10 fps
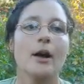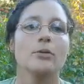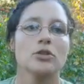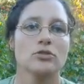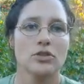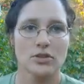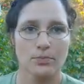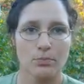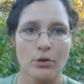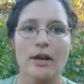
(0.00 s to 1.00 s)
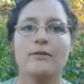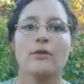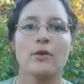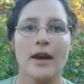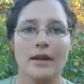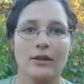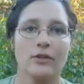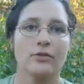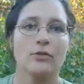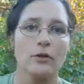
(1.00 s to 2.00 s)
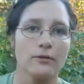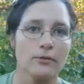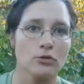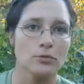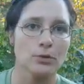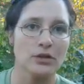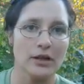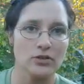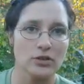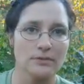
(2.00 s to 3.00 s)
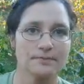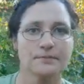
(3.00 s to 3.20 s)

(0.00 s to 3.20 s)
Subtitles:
which are just bred varieties for fruit production.